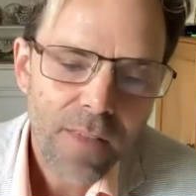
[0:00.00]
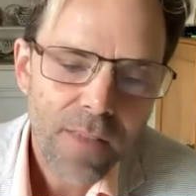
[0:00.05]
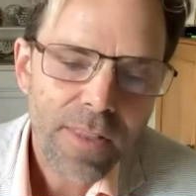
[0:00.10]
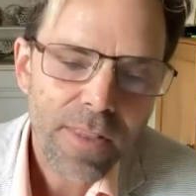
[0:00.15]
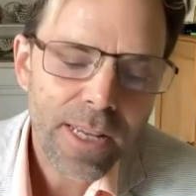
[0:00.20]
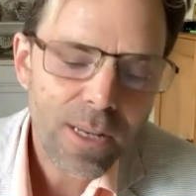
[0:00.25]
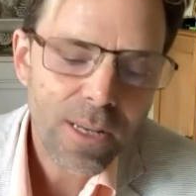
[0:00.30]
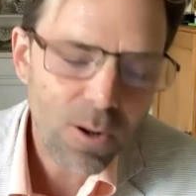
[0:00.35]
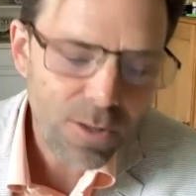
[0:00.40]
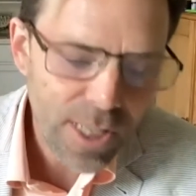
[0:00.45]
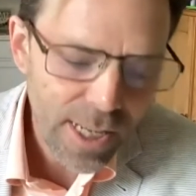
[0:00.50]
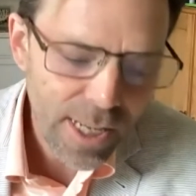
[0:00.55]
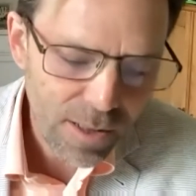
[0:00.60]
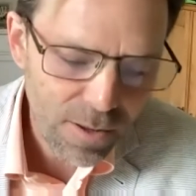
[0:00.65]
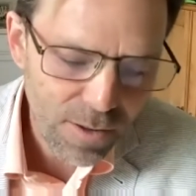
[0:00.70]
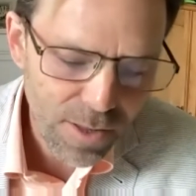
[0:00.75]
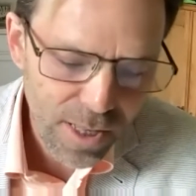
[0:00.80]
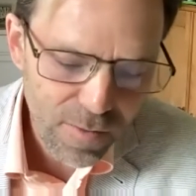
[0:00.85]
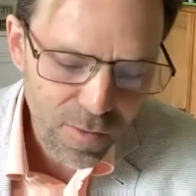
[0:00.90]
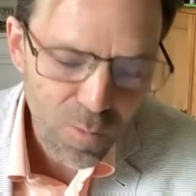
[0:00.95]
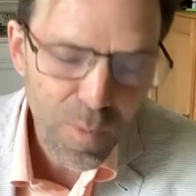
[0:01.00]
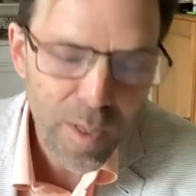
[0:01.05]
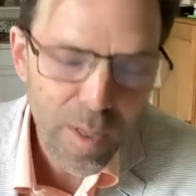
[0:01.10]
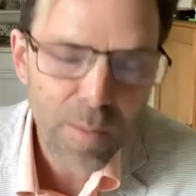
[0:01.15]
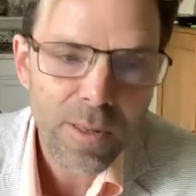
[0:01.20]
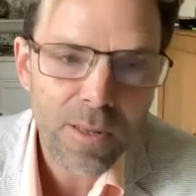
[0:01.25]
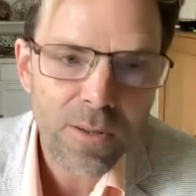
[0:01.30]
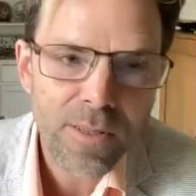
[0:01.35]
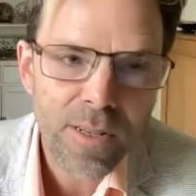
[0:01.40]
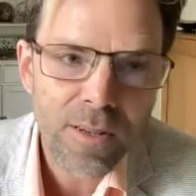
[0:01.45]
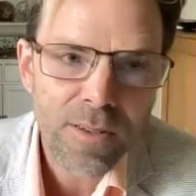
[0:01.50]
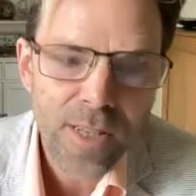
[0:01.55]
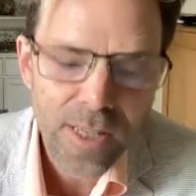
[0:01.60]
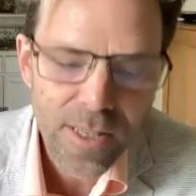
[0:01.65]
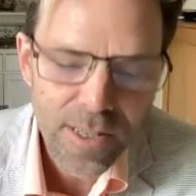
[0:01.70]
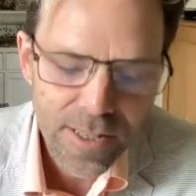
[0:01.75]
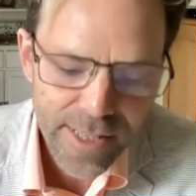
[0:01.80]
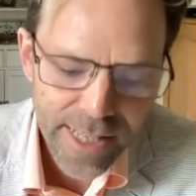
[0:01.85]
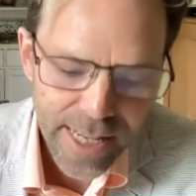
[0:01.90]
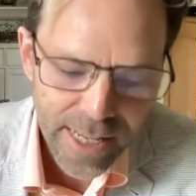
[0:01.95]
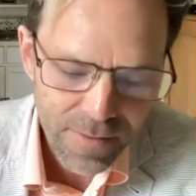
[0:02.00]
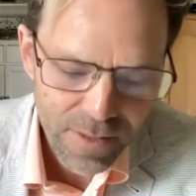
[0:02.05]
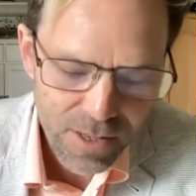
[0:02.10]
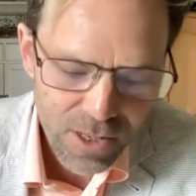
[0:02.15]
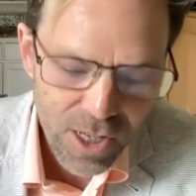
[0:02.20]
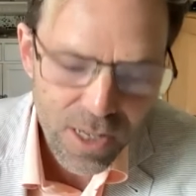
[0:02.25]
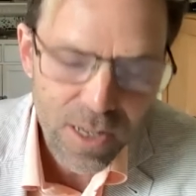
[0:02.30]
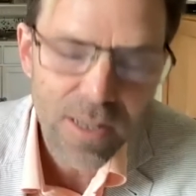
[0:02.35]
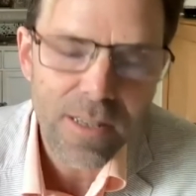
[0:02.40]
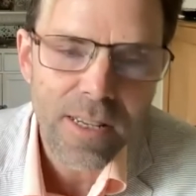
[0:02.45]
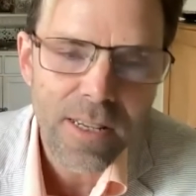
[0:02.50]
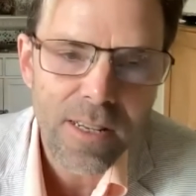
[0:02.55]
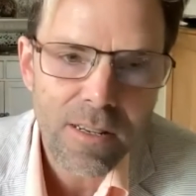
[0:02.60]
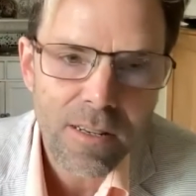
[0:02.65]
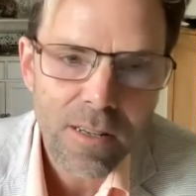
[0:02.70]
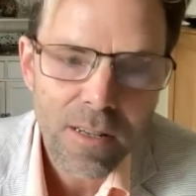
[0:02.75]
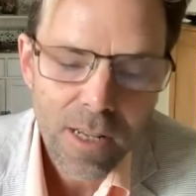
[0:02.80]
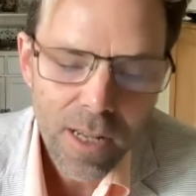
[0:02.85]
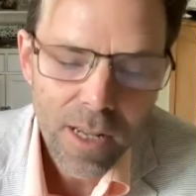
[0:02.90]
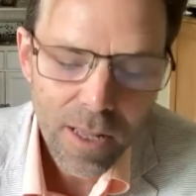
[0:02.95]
They're not inclusive of people who don't understand the jargon.